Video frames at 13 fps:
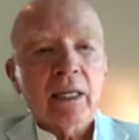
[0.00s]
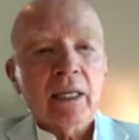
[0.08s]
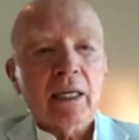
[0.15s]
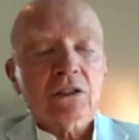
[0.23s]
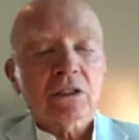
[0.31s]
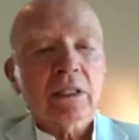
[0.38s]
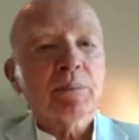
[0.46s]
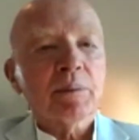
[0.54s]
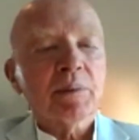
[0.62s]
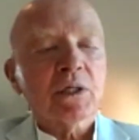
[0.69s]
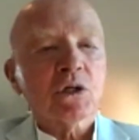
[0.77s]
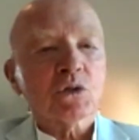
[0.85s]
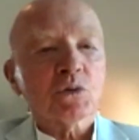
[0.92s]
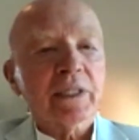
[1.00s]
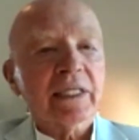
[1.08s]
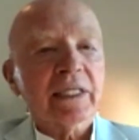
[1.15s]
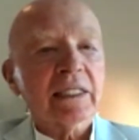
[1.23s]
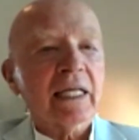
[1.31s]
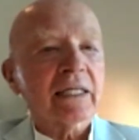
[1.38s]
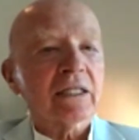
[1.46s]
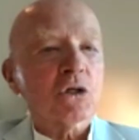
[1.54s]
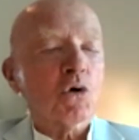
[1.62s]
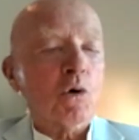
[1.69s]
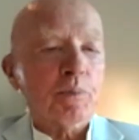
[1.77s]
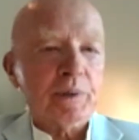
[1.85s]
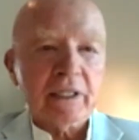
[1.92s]
simply because we didn't like the
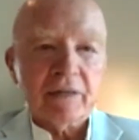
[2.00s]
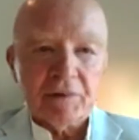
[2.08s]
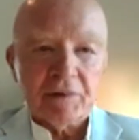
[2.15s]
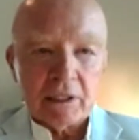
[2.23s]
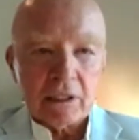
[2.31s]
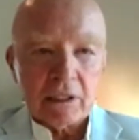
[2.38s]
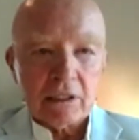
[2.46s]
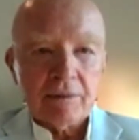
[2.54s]
corporate governance.